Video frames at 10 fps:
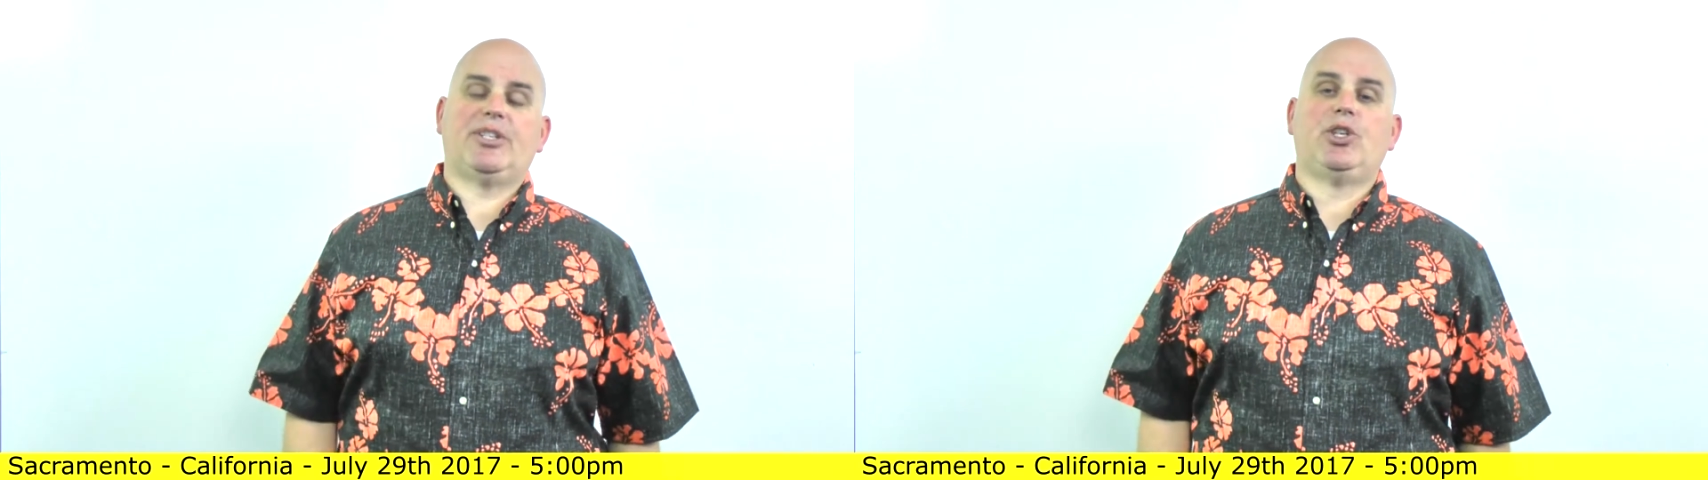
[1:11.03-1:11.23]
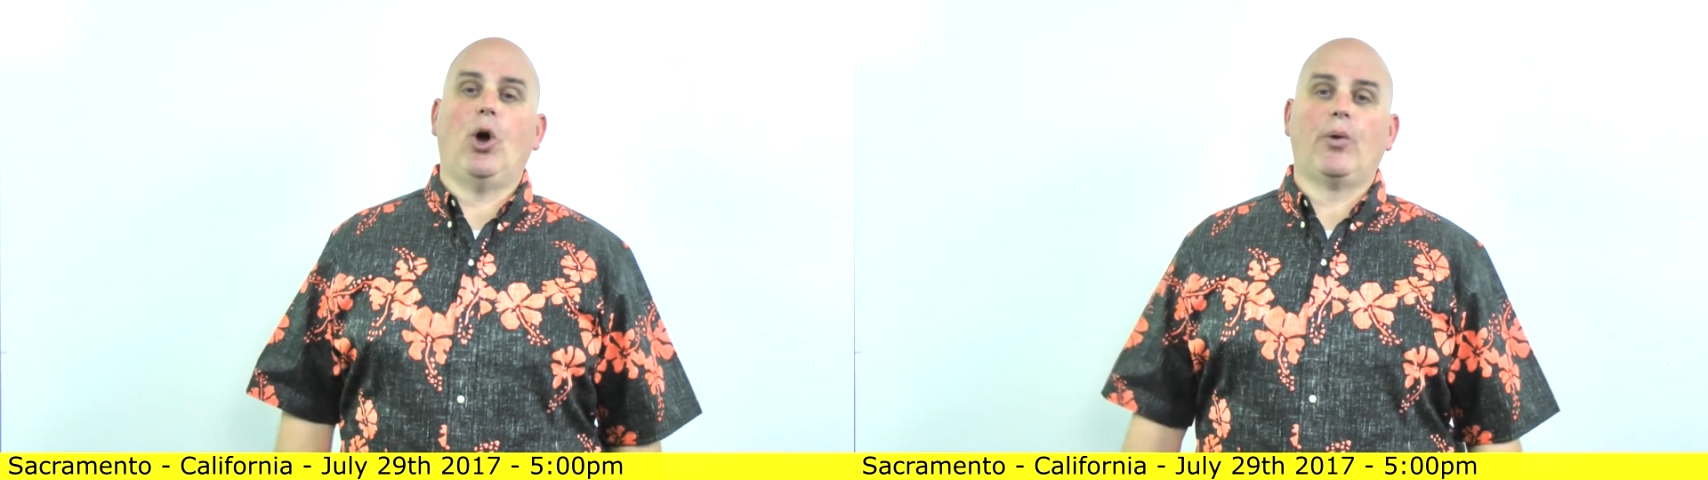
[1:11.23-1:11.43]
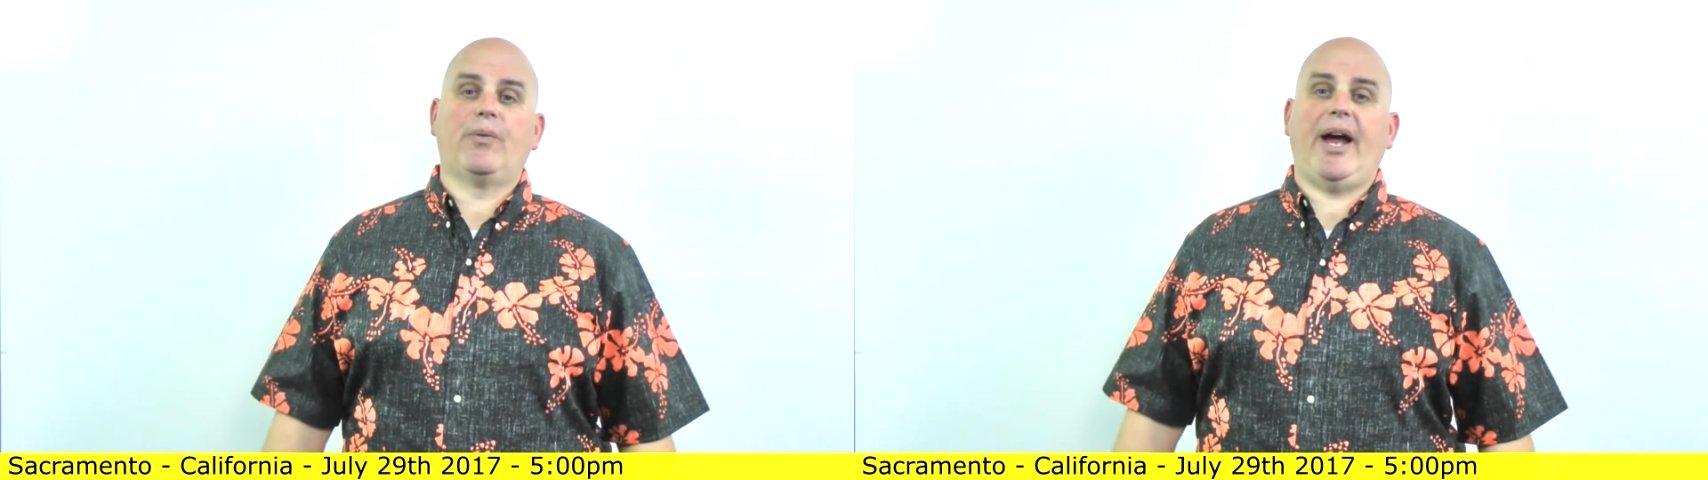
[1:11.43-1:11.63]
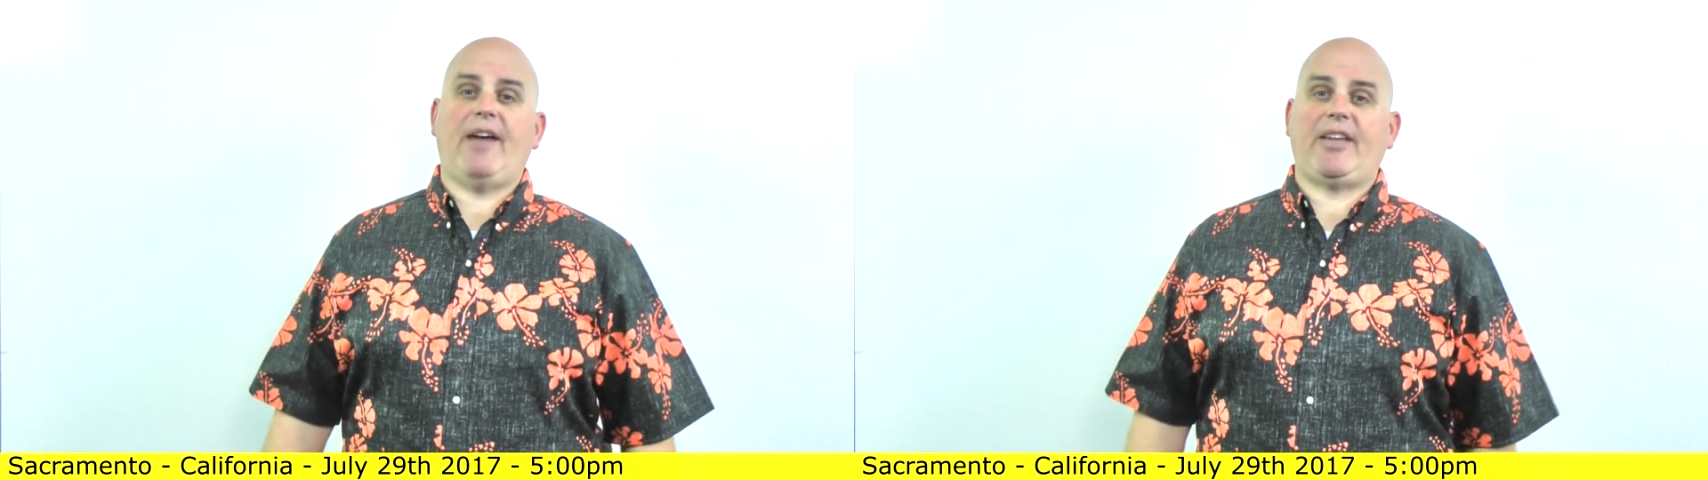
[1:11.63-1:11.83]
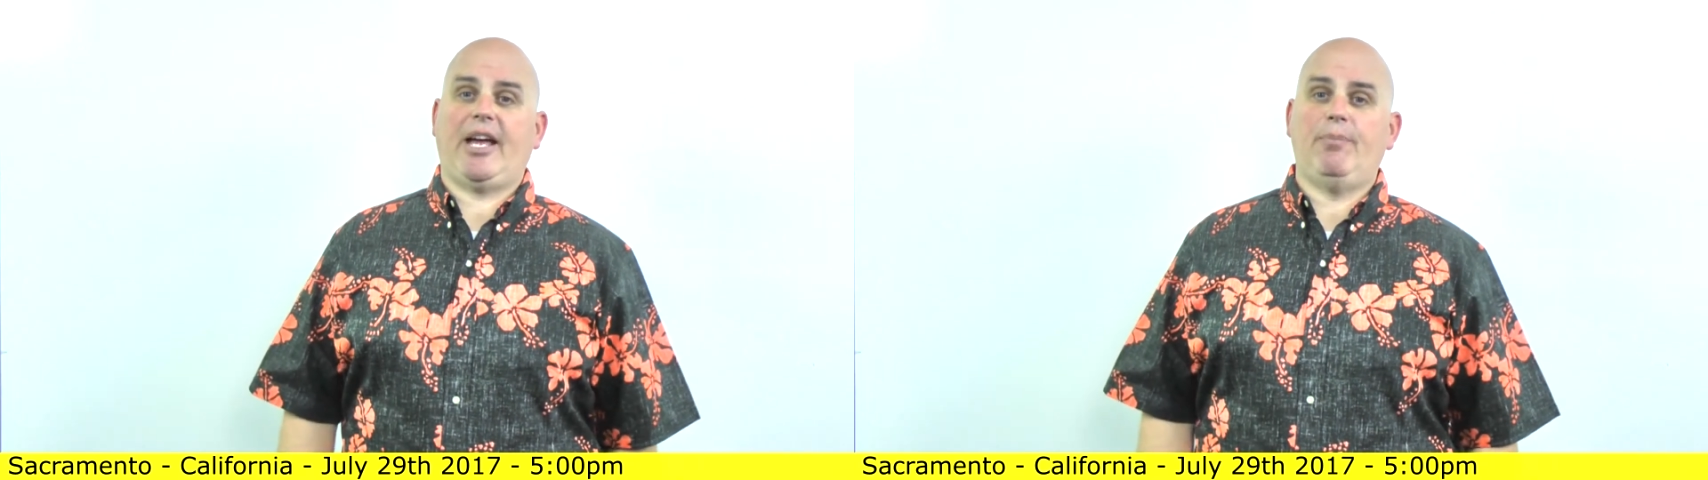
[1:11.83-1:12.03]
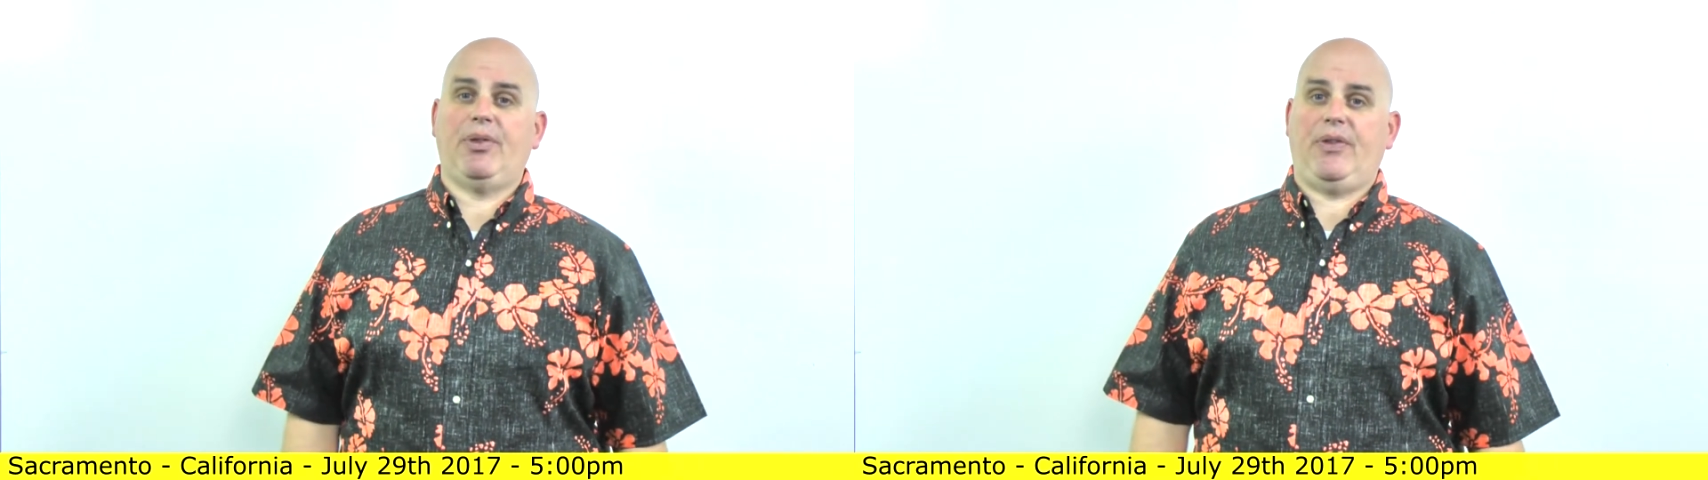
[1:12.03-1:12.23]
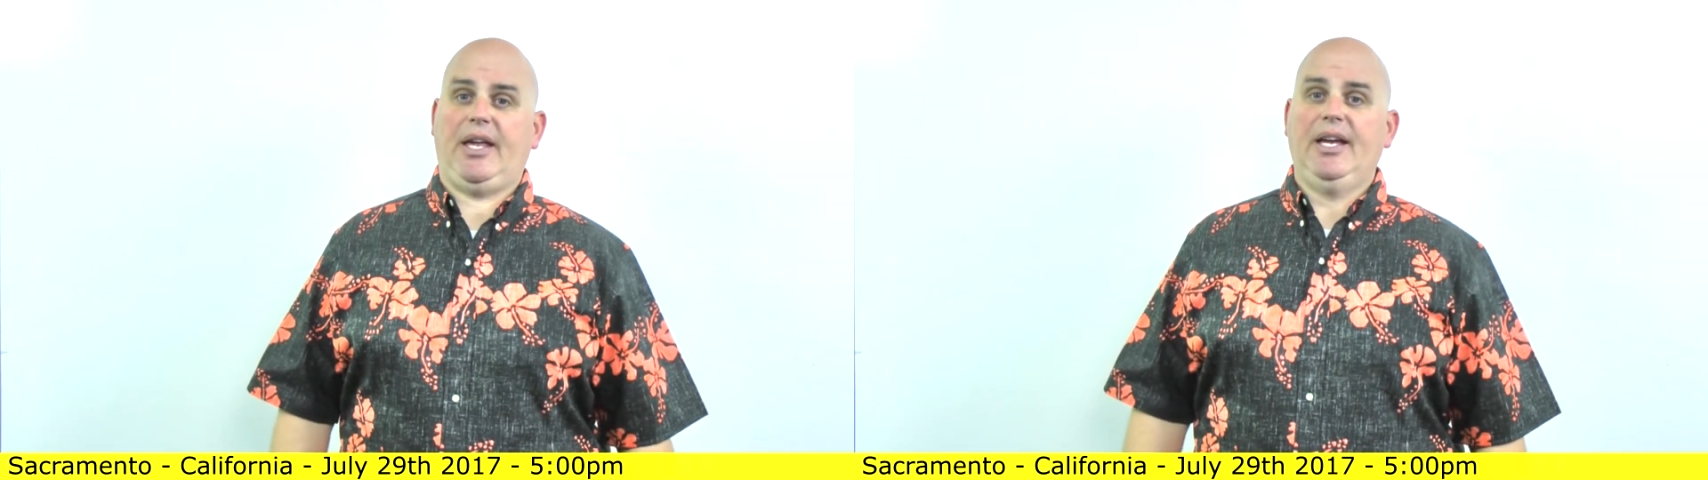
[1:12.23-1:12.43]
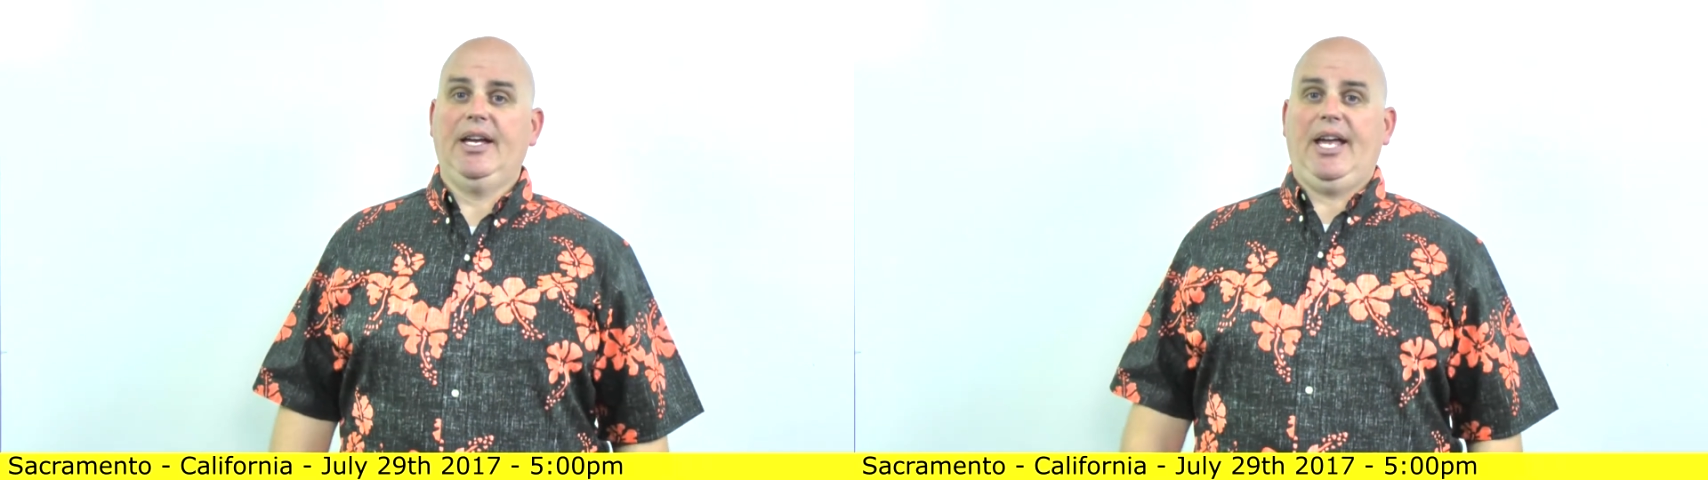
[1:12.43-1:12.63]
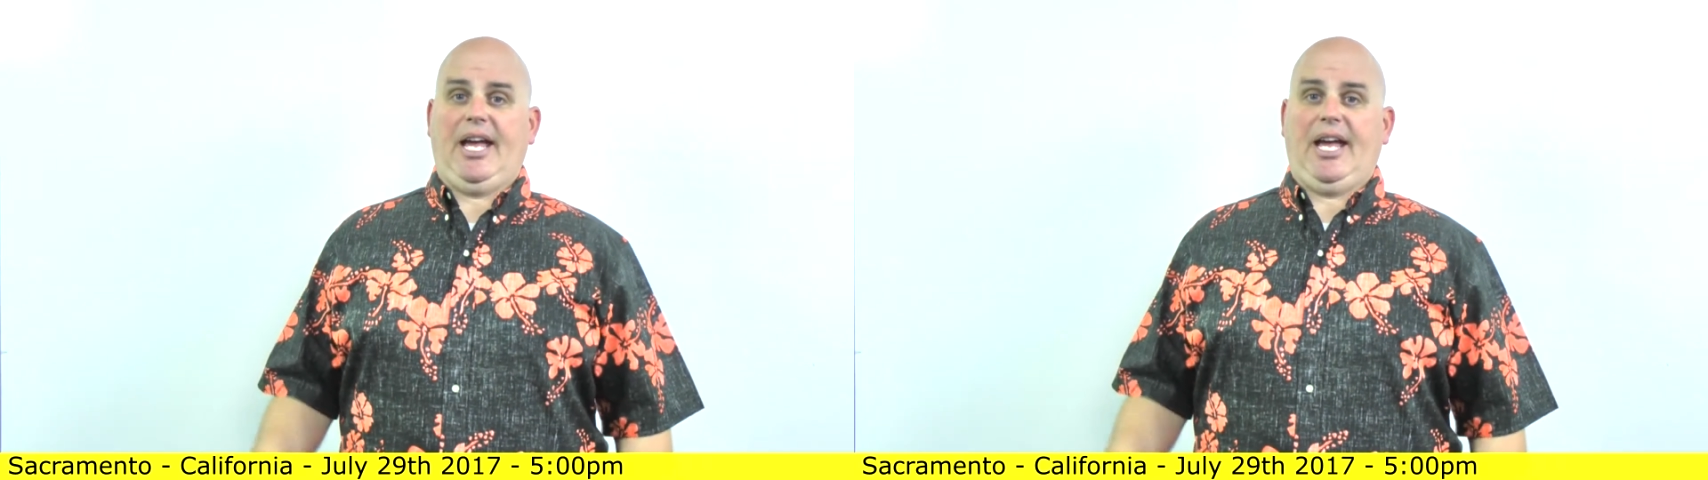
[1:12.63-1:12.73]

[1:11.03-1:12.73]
is known for having empathy,